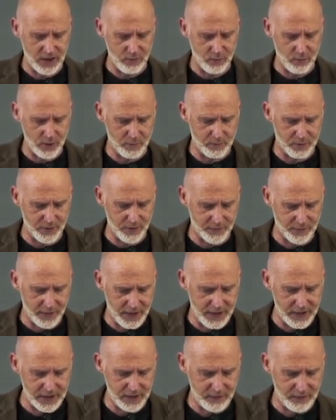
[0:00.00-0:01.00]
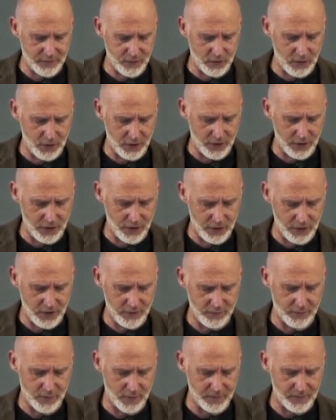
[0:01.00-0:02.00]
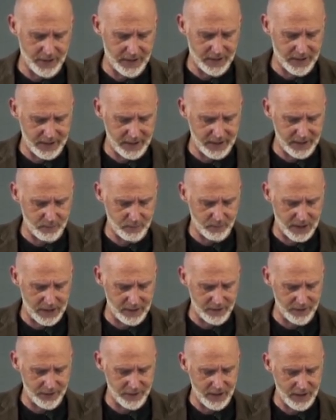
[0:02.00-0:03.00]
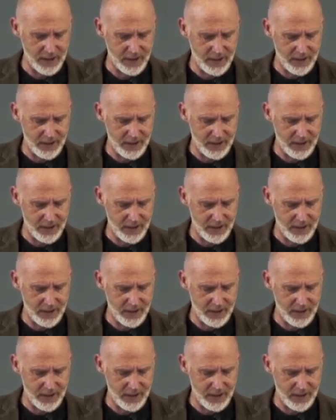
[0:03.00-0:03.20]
were provided for her from the king's palace